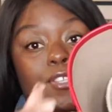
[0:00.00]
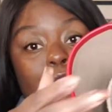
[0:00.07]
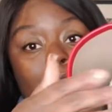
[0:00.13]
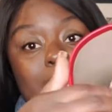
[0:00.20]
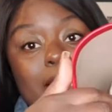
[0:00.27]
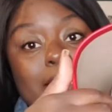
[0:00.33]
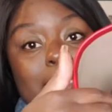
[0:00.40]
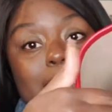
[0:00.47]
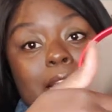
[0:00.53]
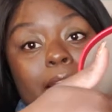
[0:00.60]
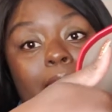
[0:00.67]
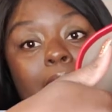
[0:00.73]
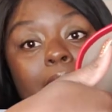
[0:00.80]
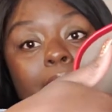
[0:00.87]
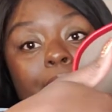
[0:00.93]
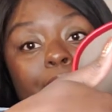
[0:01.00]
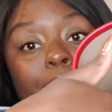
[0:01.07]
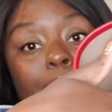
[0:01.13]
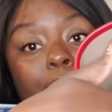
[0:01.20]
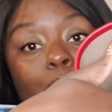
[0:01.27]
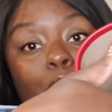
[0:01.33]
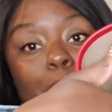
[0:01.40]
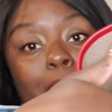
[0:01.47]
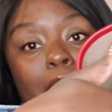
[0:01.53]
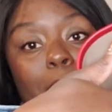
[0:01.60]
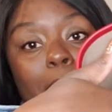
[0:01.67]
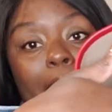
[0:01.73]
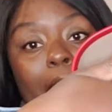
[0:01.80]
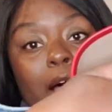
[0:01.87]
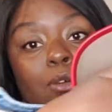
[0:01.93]
So like I said, the little mini
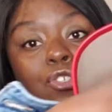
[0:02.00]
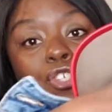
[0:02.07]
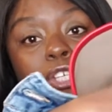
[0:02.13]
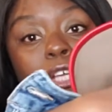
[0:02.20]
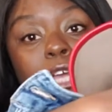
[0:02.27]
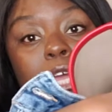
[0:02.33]
pouch,